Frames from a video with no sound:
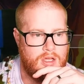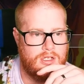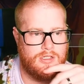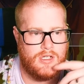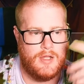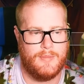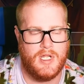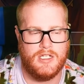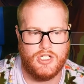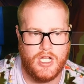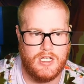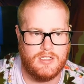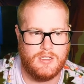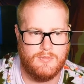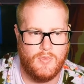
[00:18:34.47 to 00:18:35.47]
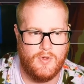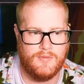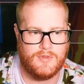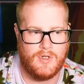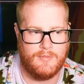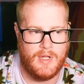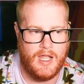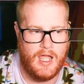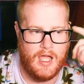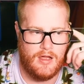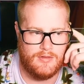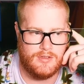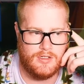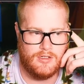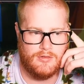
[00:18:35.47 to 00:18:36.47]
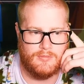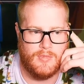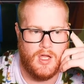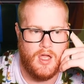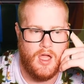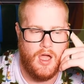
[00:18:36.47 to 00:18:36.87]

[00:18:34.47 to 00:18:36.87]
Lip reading: So I might change some moves on my Houndoom.